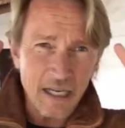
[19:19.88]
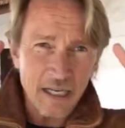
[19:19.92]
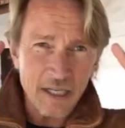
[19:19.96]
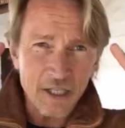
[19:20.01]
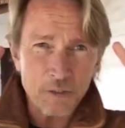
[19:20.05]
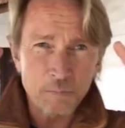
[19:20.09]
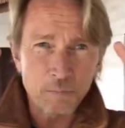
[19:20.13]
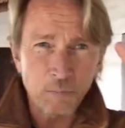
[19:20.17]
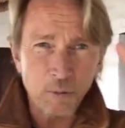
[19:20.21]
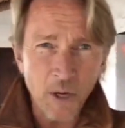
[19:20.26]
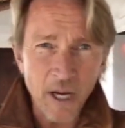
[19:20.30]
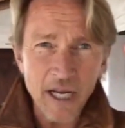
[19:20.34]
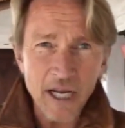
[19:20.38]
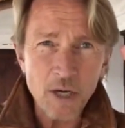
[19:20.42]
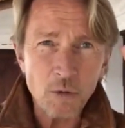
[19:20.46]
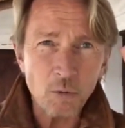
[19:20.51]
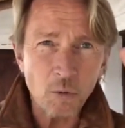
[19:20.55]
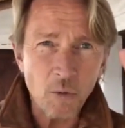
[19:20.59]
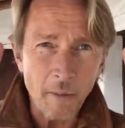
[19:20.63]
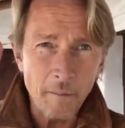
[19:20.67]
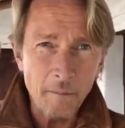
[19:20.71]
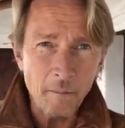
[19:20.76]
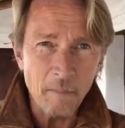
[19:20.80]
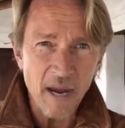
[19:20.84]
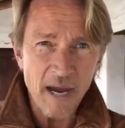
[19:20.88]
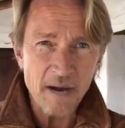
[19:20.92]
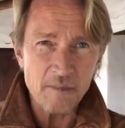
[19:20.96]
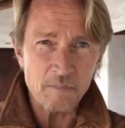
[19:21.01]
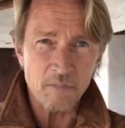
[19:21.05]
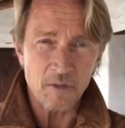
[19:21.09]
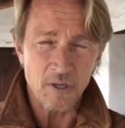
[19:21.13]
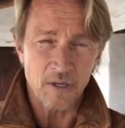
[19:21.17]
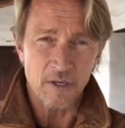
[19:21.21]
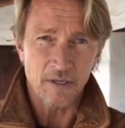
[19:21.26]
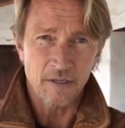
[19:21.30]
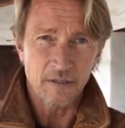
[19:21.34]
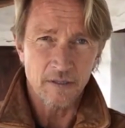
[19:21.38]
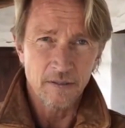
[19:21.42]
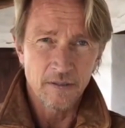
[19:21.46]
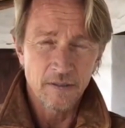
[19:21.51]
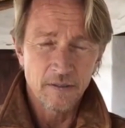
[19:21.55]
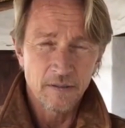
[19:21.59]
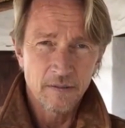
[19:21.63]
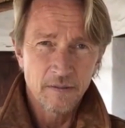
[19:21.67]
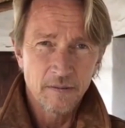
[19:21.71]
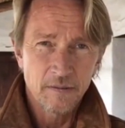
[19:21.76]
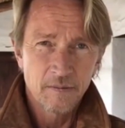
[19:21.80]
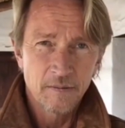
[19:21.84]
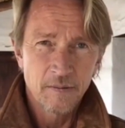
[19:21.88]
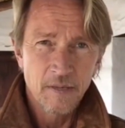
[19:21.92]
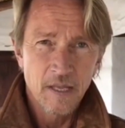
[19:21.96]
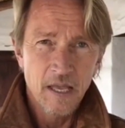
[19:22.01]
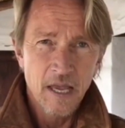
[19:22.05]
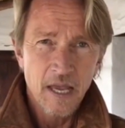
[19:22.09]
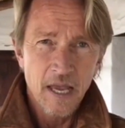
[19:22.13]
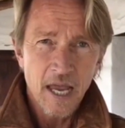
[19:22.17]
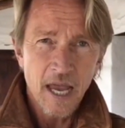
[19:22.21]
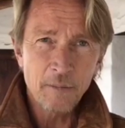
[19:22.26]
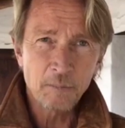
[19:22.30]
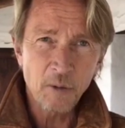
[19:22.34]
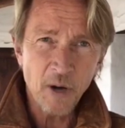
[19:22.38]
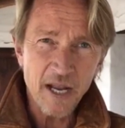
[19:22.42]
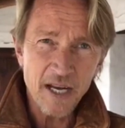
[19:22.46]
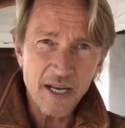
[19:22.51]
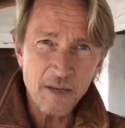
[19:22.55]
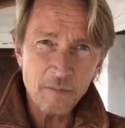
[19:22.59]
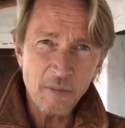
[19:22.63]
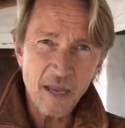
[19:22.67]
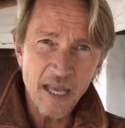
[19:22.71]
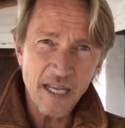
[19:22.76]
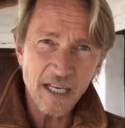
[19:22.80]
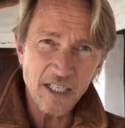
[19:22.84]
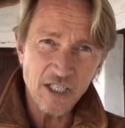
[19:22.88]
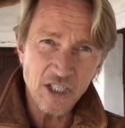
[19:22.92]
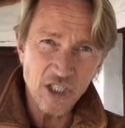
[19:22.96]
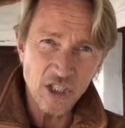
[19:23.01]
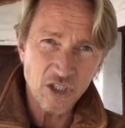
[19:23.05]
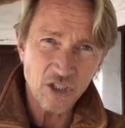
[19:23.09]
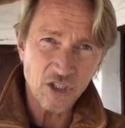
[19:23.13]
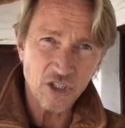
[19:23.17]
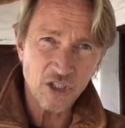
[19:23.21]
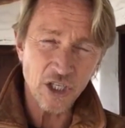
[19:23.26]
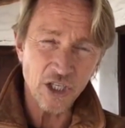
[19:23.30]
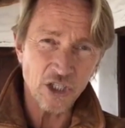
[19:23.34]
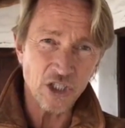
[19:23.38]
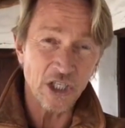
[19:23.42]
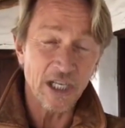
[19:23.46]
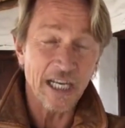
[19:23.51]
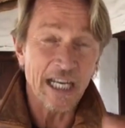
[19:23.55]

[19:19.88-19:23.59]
is Brady remembered. And Brady made a decision.